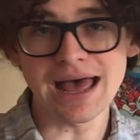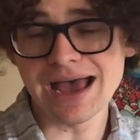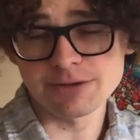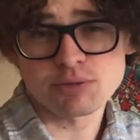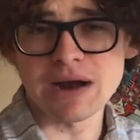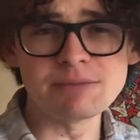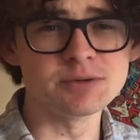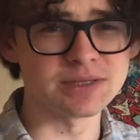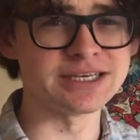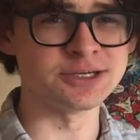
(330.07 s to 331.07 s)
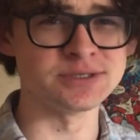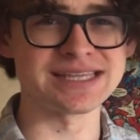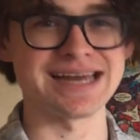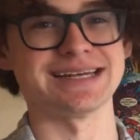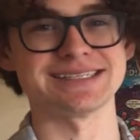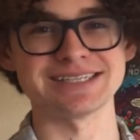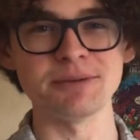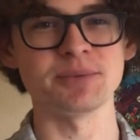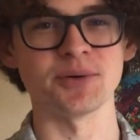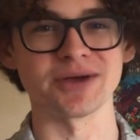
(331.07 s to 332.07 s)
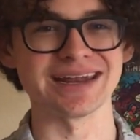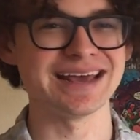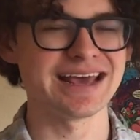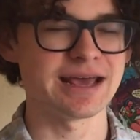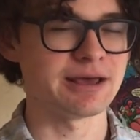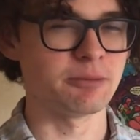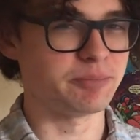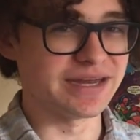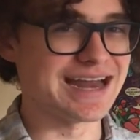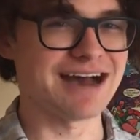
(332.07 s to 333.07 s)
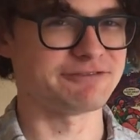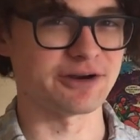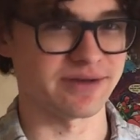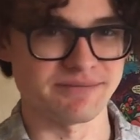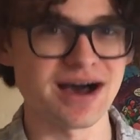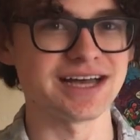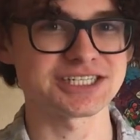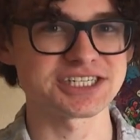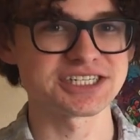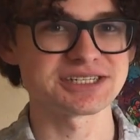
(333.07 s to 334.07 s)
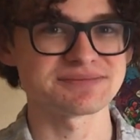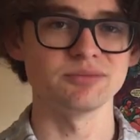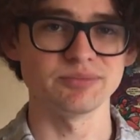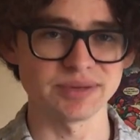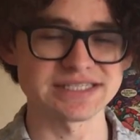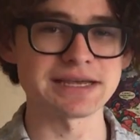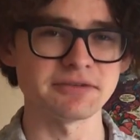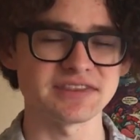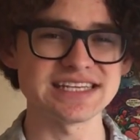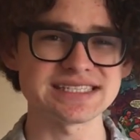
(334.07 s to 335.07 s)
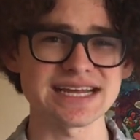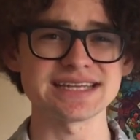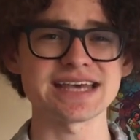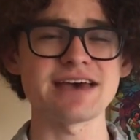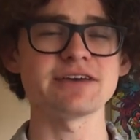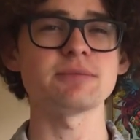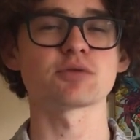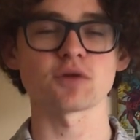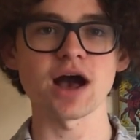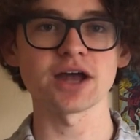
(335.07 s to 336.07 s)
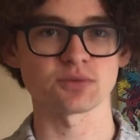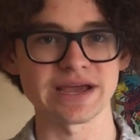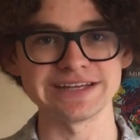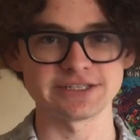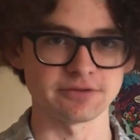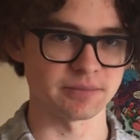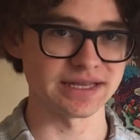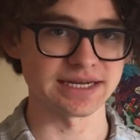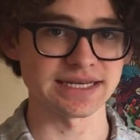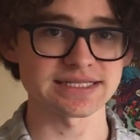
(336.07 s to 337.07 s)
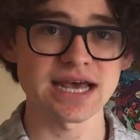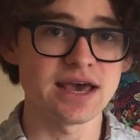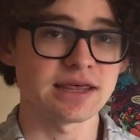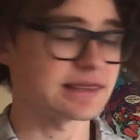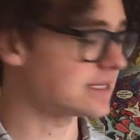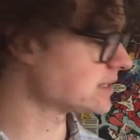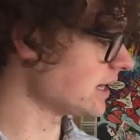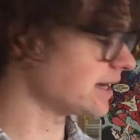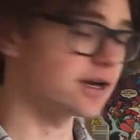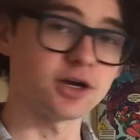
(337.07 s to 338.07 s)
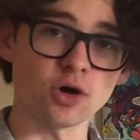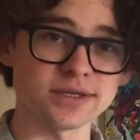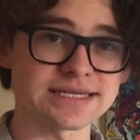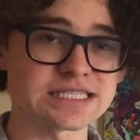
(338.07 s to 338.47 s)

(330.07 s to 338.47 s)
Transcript: I'd probably use that at some point, but not very much. But some of these stands have a broad range of abilities, things like Gold